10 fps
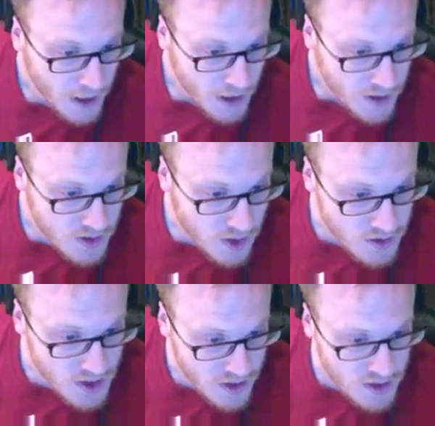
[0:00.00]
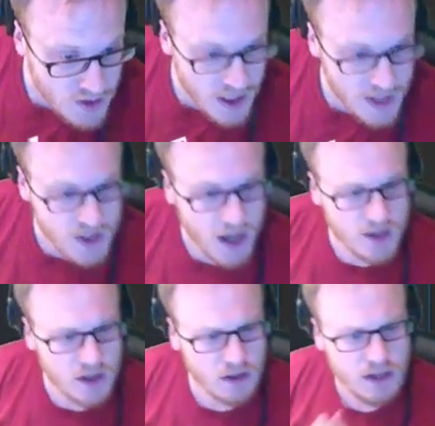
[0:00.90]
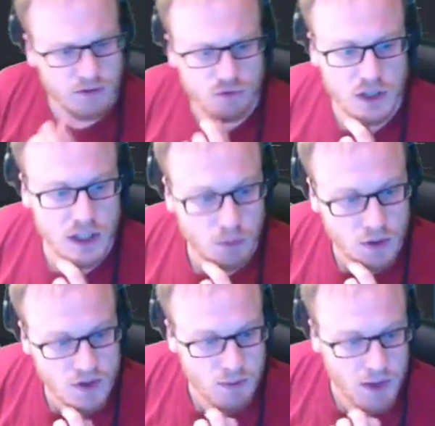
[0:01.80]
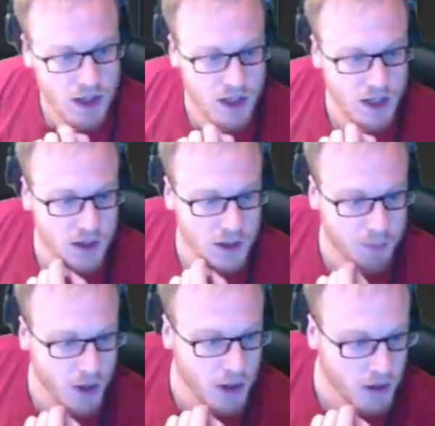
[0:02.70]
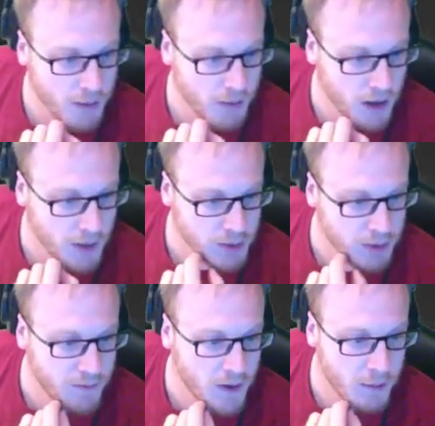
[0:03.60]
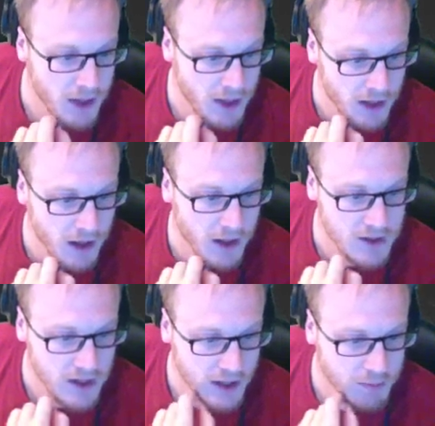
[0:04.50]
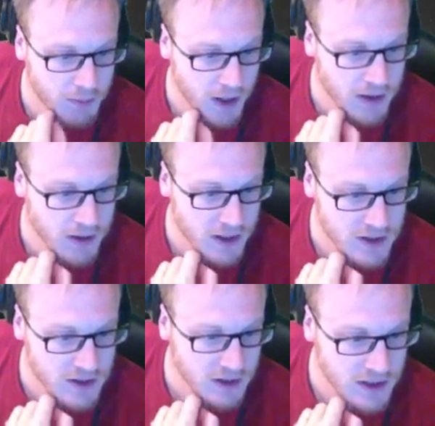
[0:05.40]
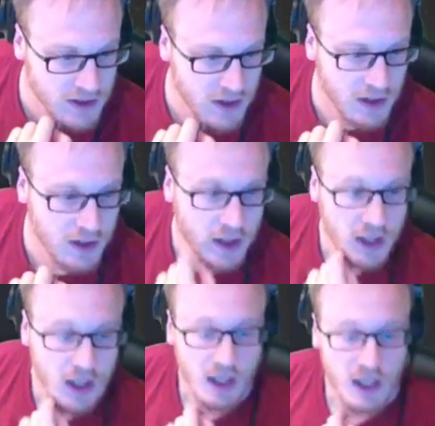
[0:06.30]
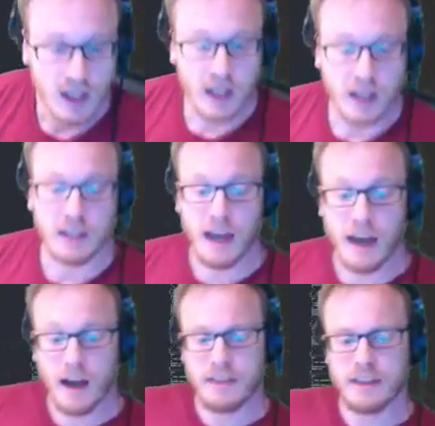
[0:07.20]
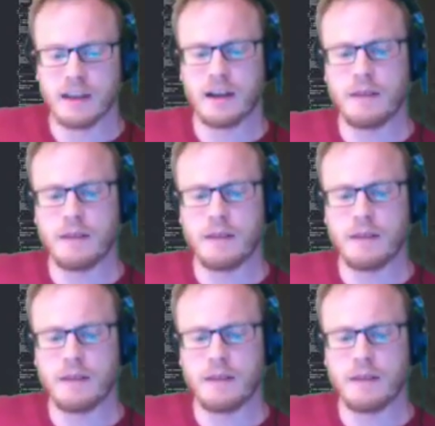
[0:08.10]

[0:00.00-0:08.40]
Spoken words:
So Tatu says, yeah, I don't even really want to be the programmer. Much prefer being the architect. Python, I still need to learn. Yeah, I think.